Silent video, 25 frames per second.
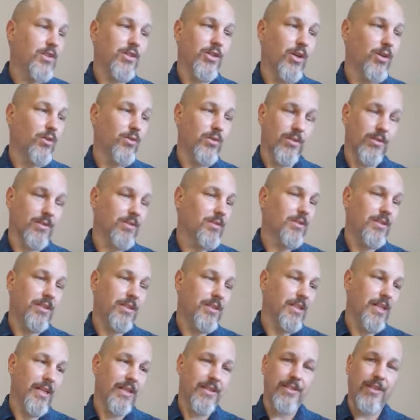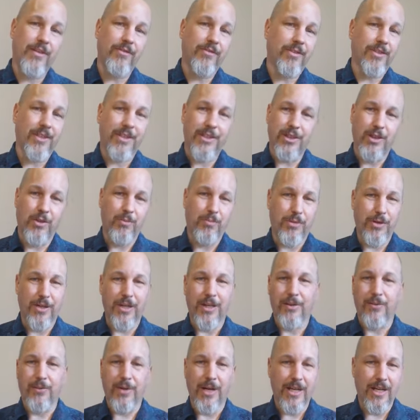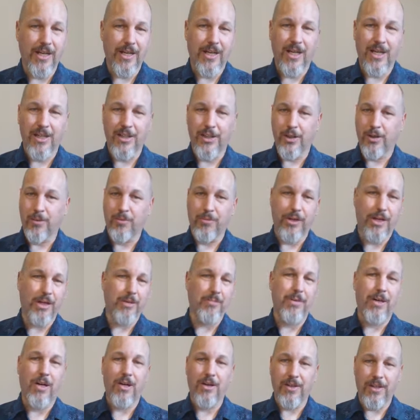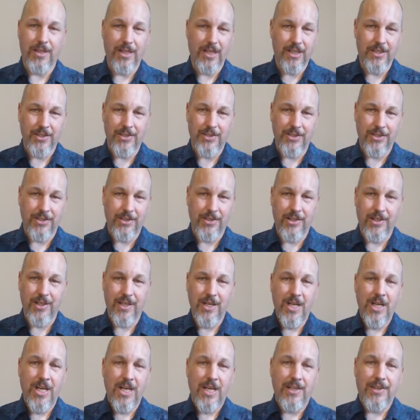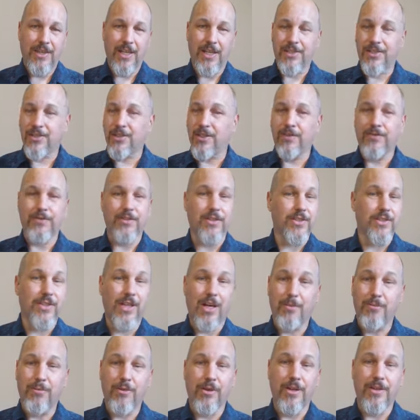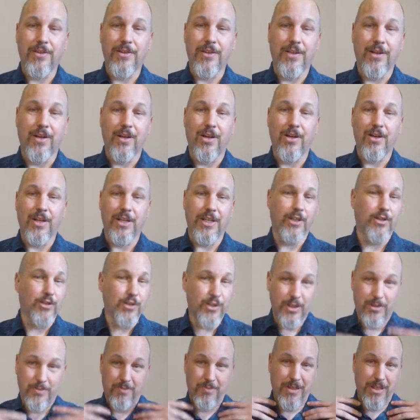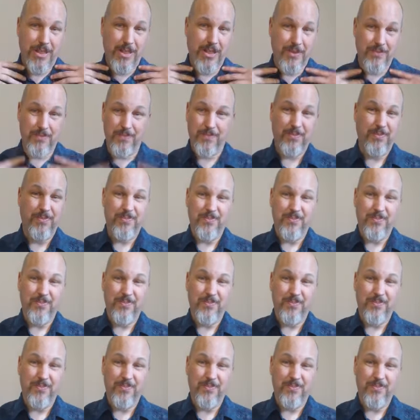Definitely don't bring rayon. Don't bring polyester. That stuff does not breathe at all, and you'll just be